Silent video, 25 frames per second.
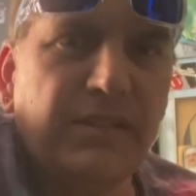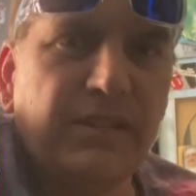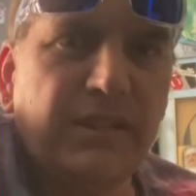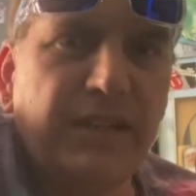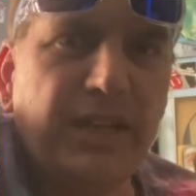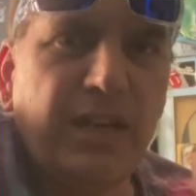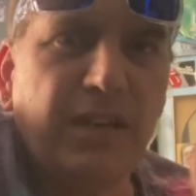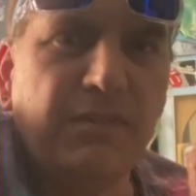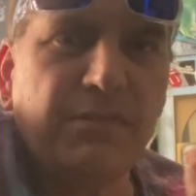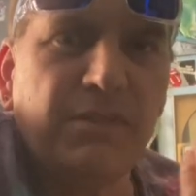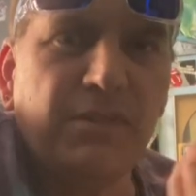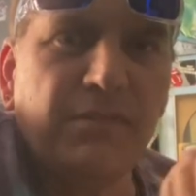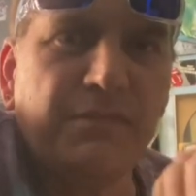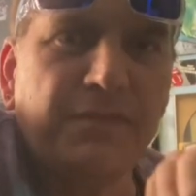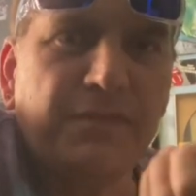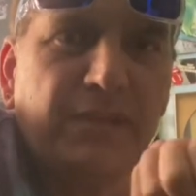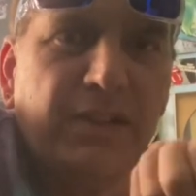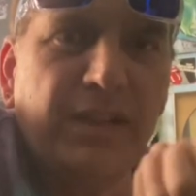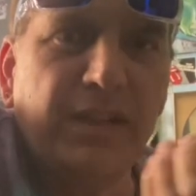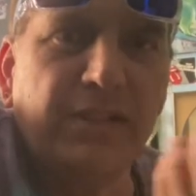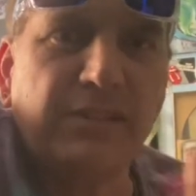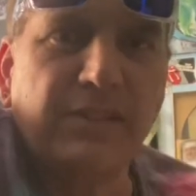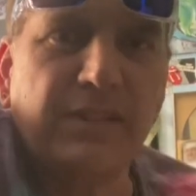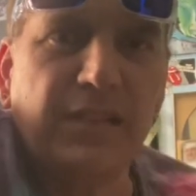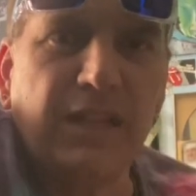to have good
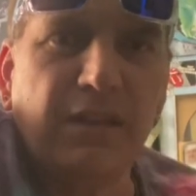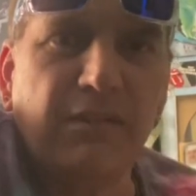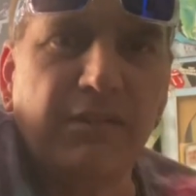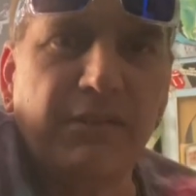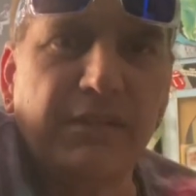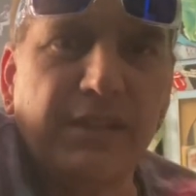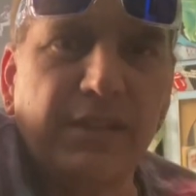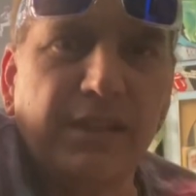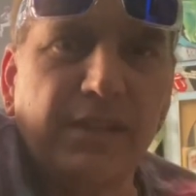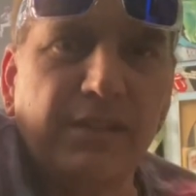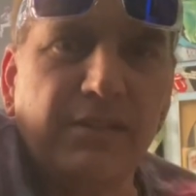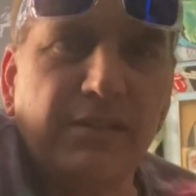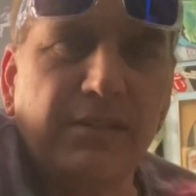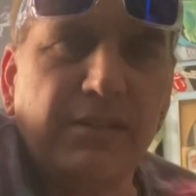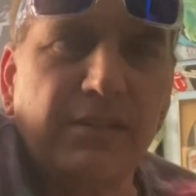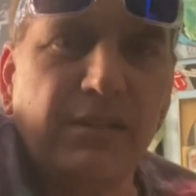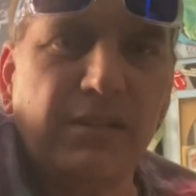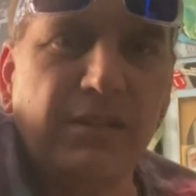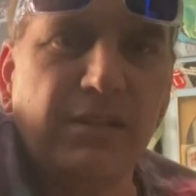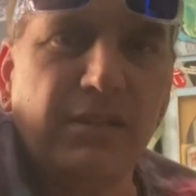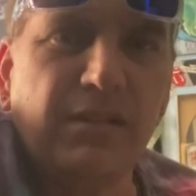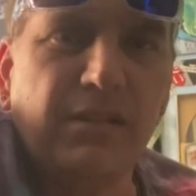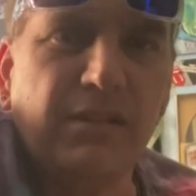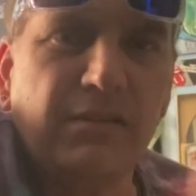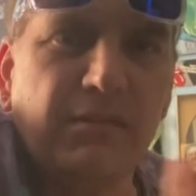friends nowadays.
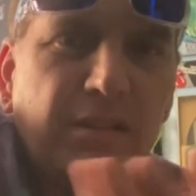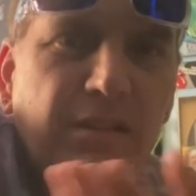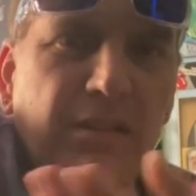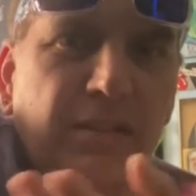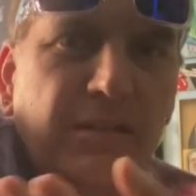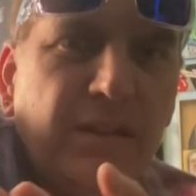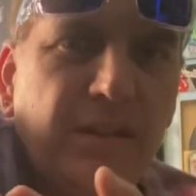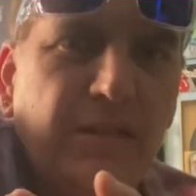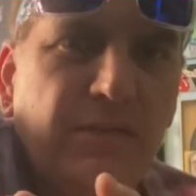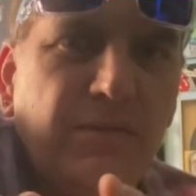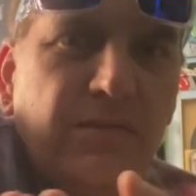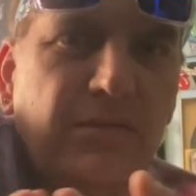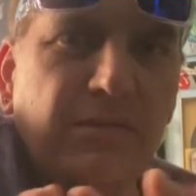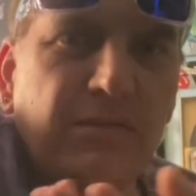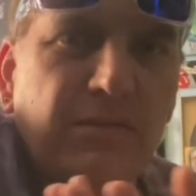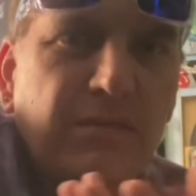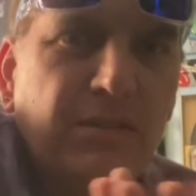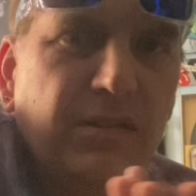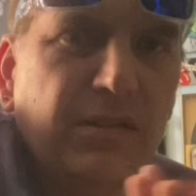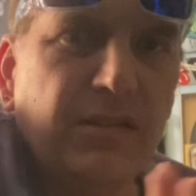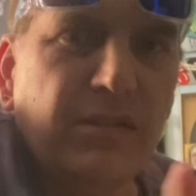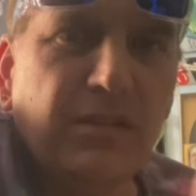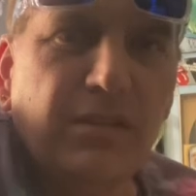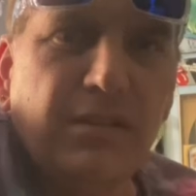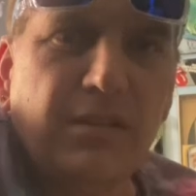
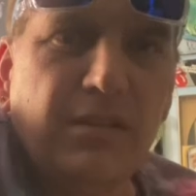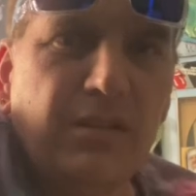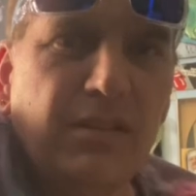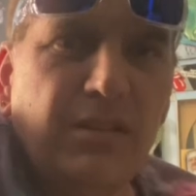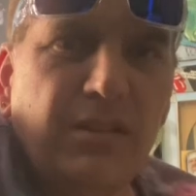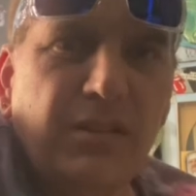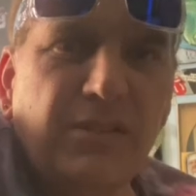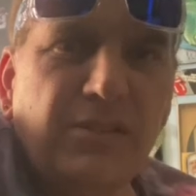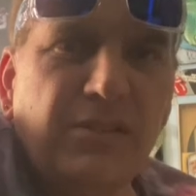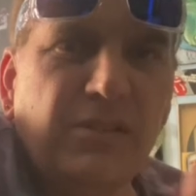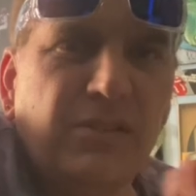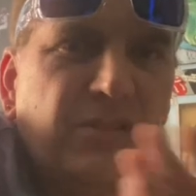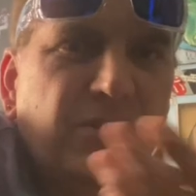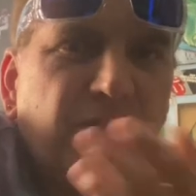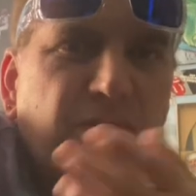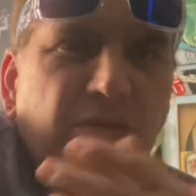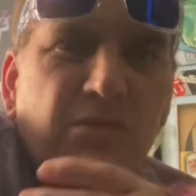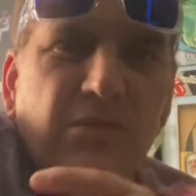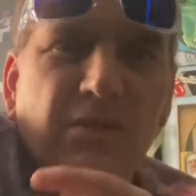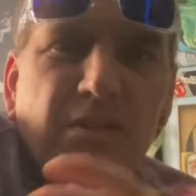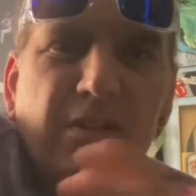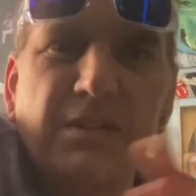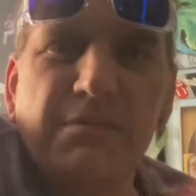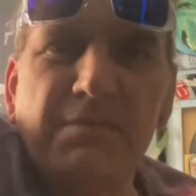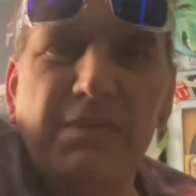He says,
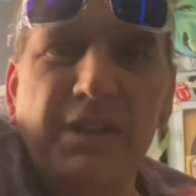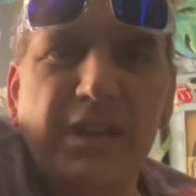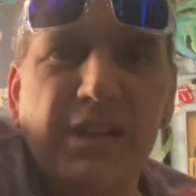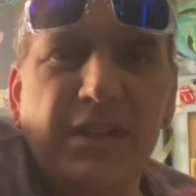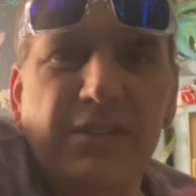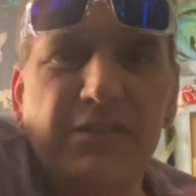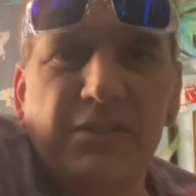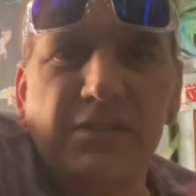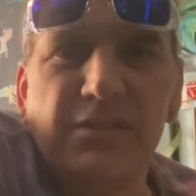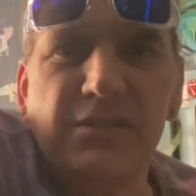don't worry about it.